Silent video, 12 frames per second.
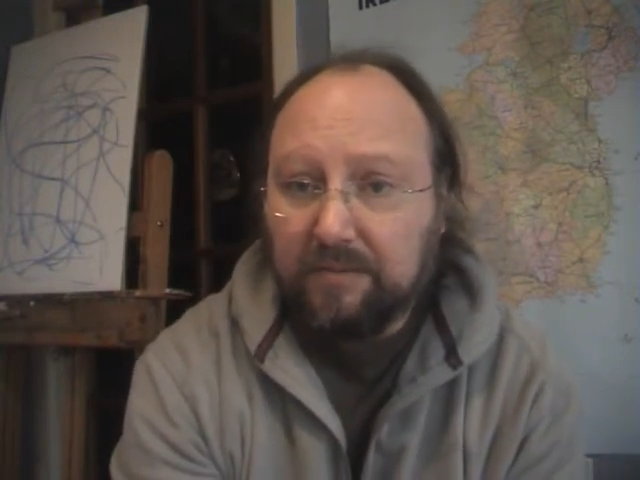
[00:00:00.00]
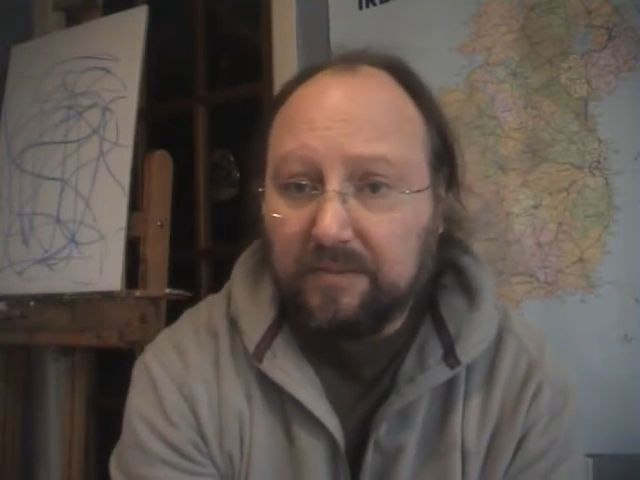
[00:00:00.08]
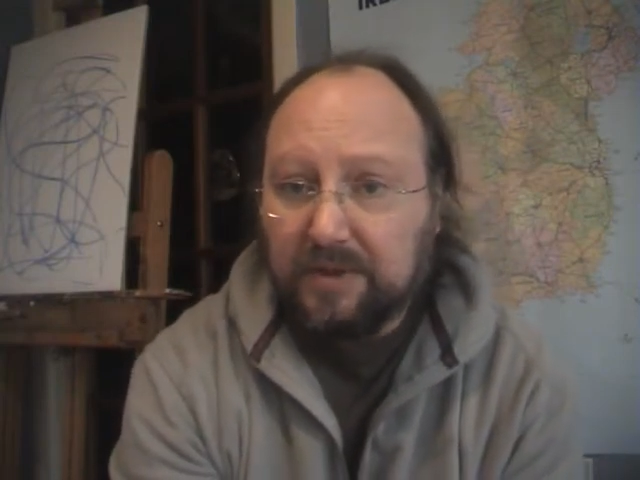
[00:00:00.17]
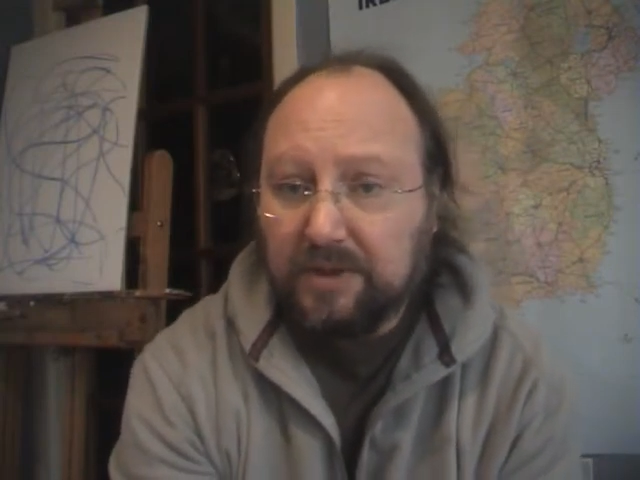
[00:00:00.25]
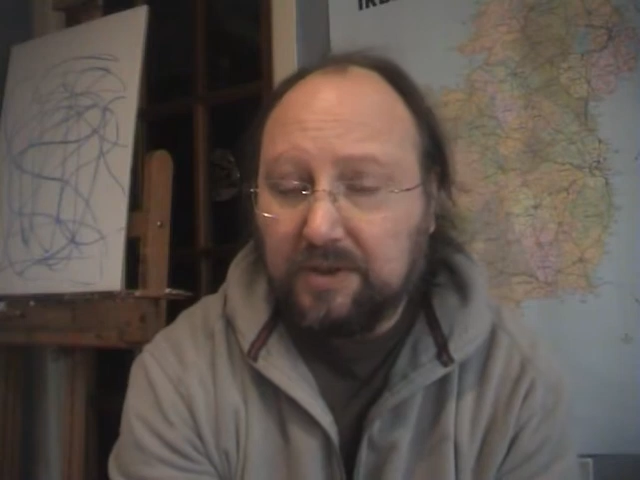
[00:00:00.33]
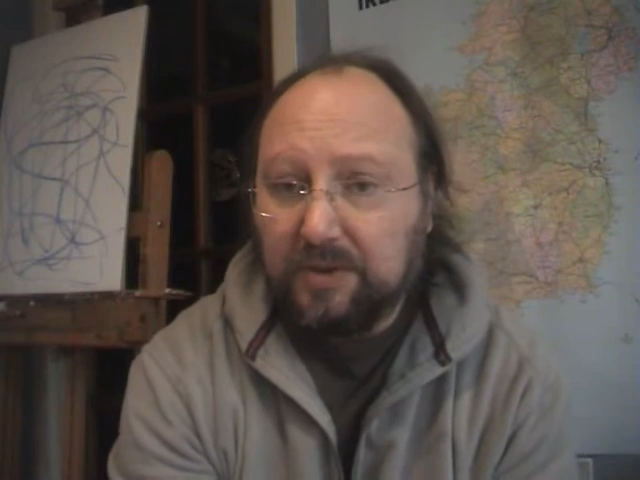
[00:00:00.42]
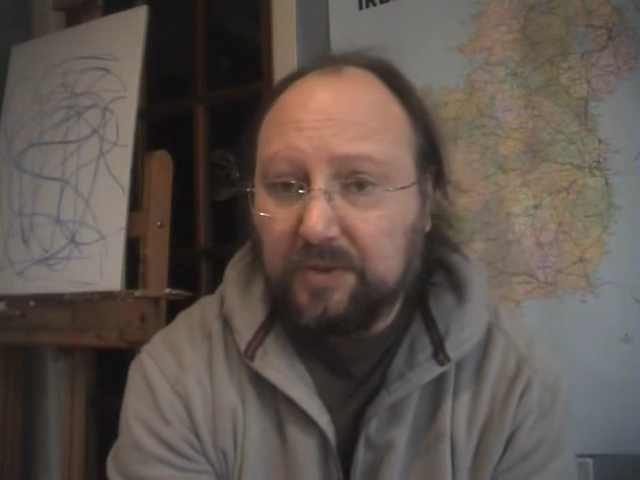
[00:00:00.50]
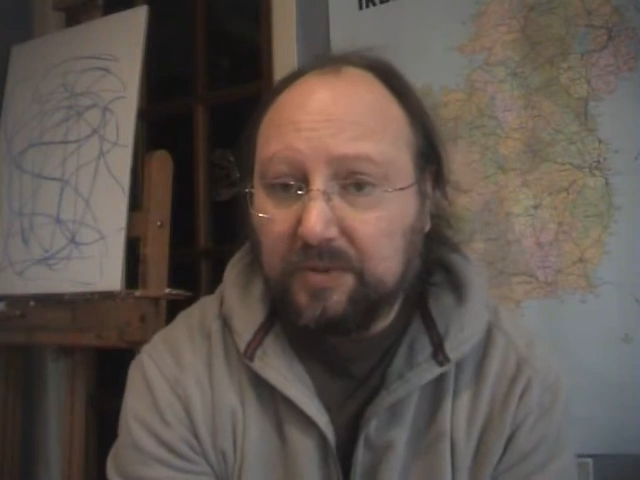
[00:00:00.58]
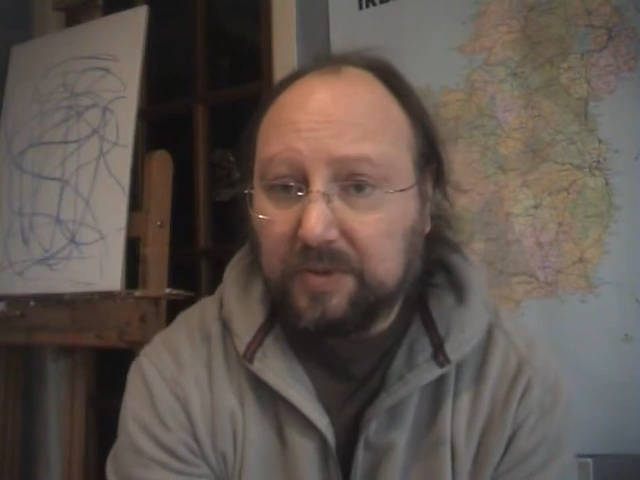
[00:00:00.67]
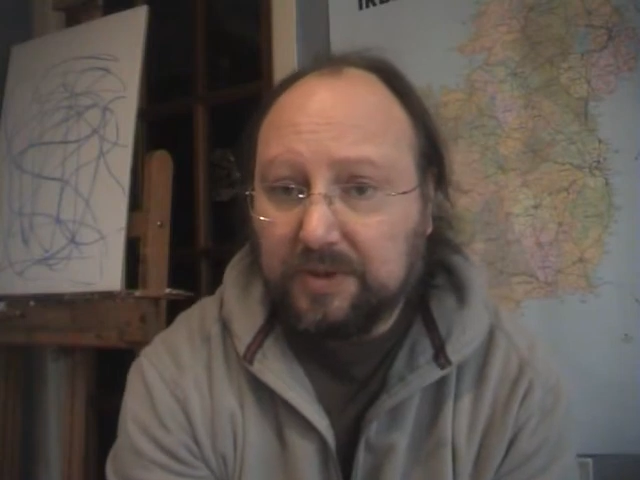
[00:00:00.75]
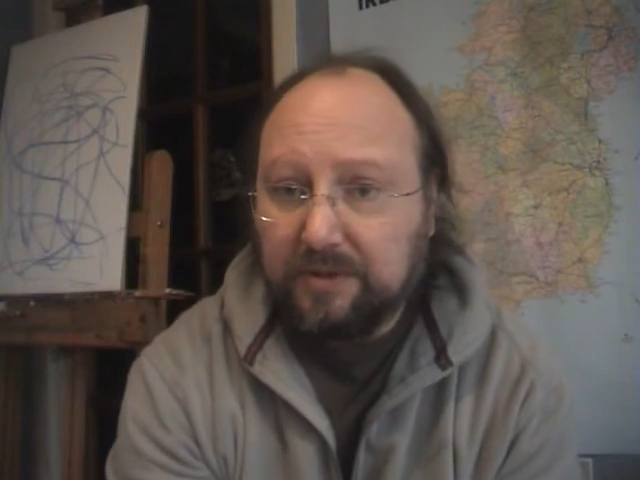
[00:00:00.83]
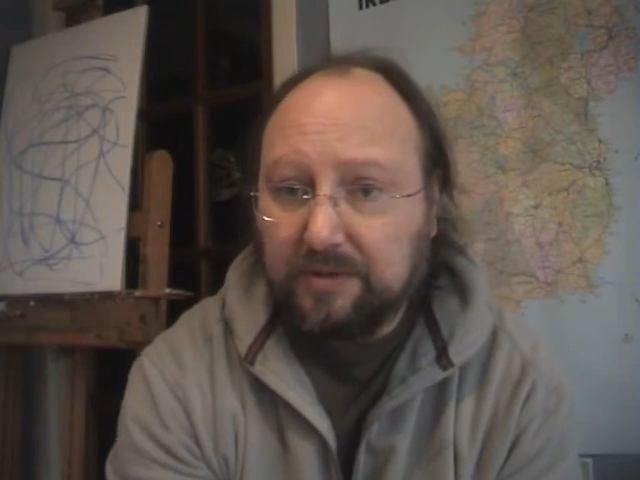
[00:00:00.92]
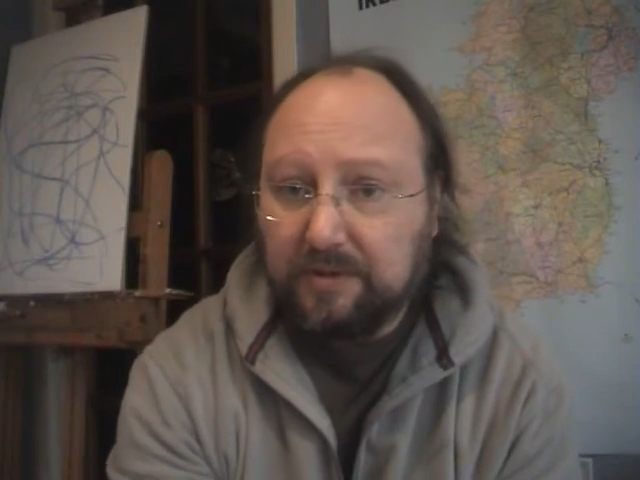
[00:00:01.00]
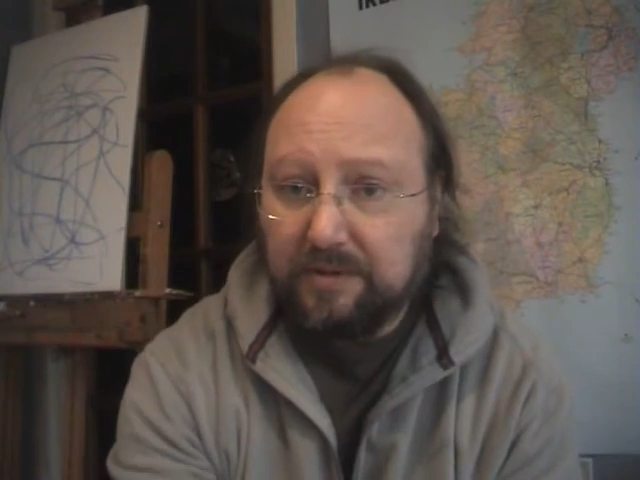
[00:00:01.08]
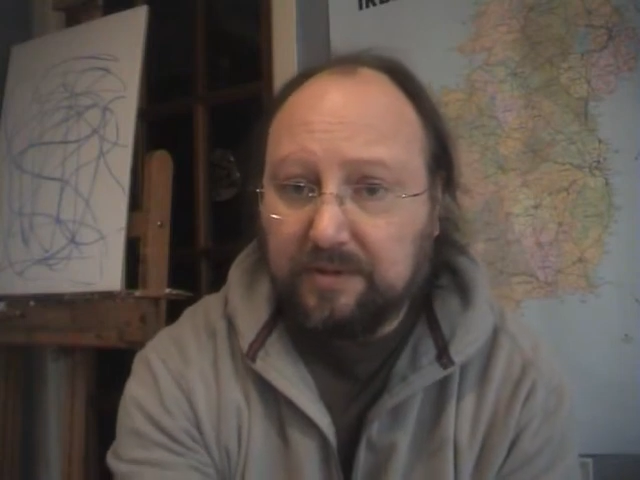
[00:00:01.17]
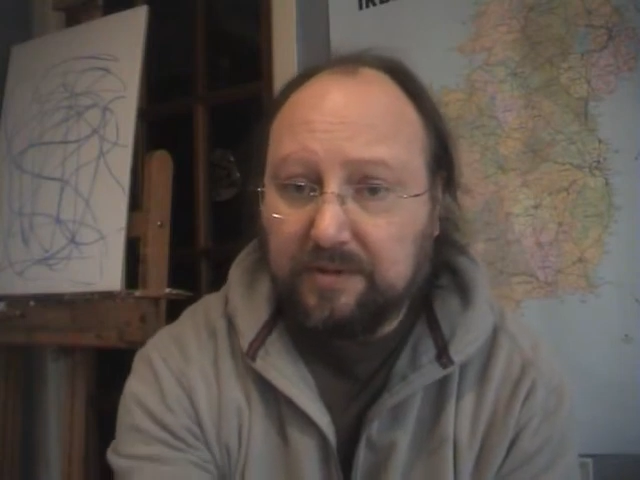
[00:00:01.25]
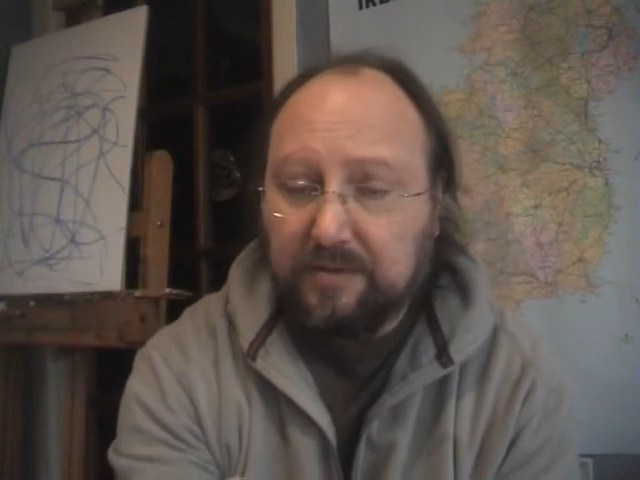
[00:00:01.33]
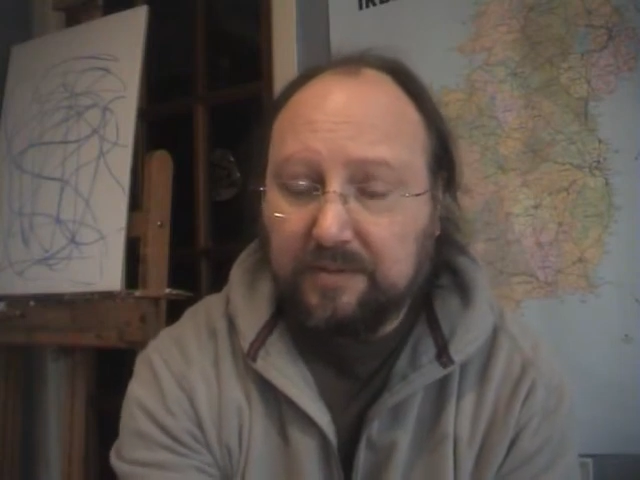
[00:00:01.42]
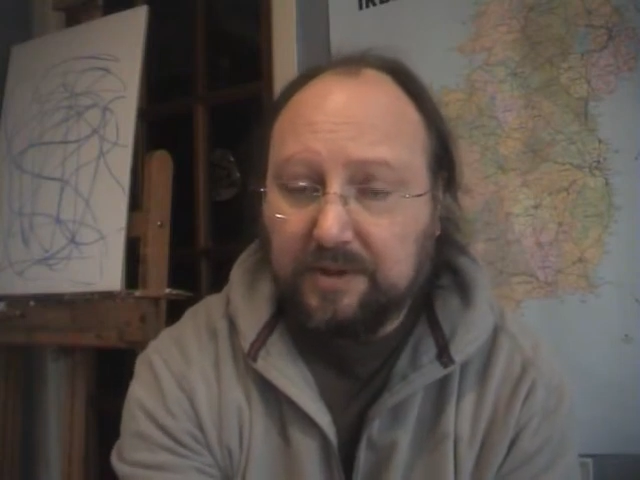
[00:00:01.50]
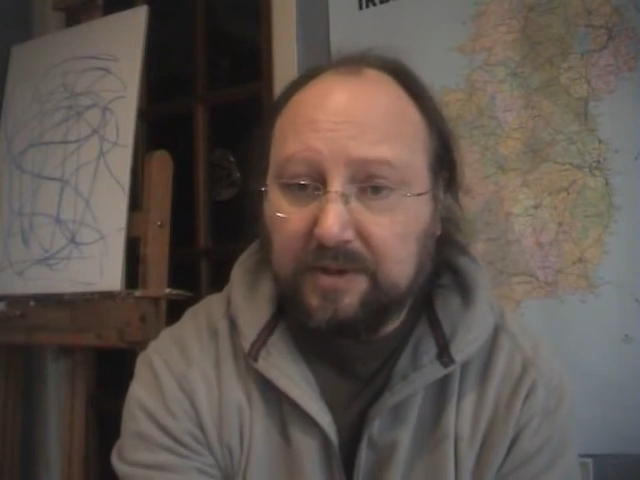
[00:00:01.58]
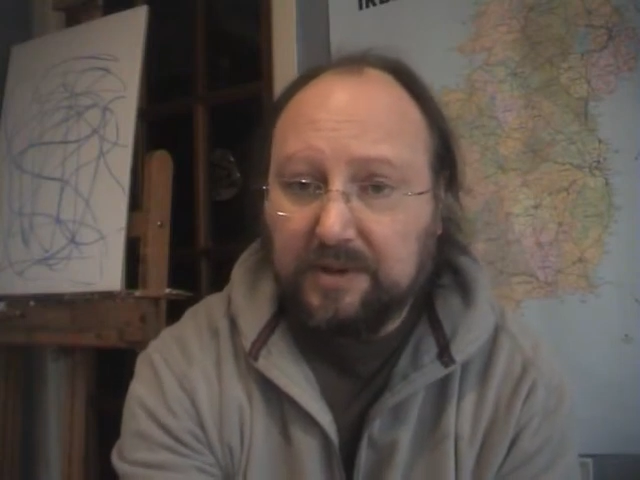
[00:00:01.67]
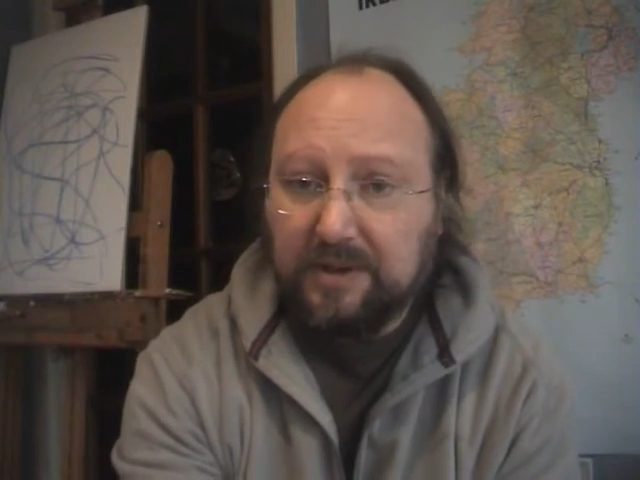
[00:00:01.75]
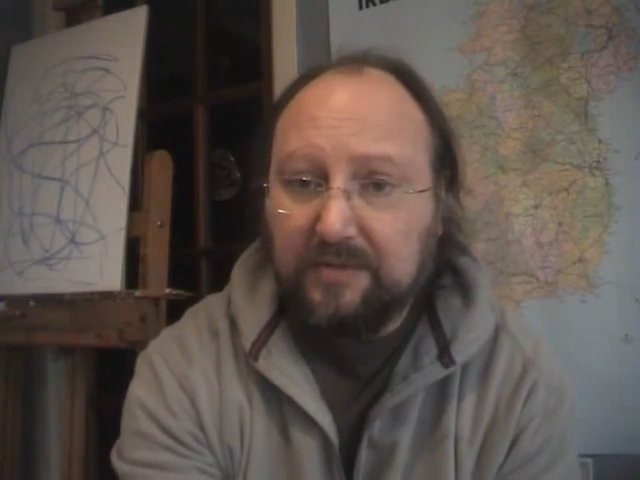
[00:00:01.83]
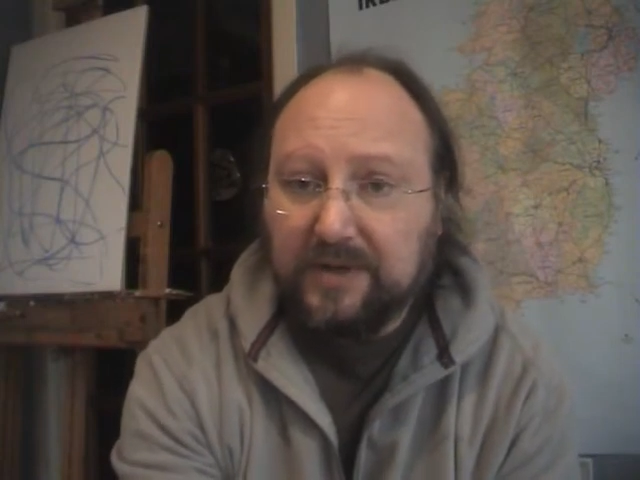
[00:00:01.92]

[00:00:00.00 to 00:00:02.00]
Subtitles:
in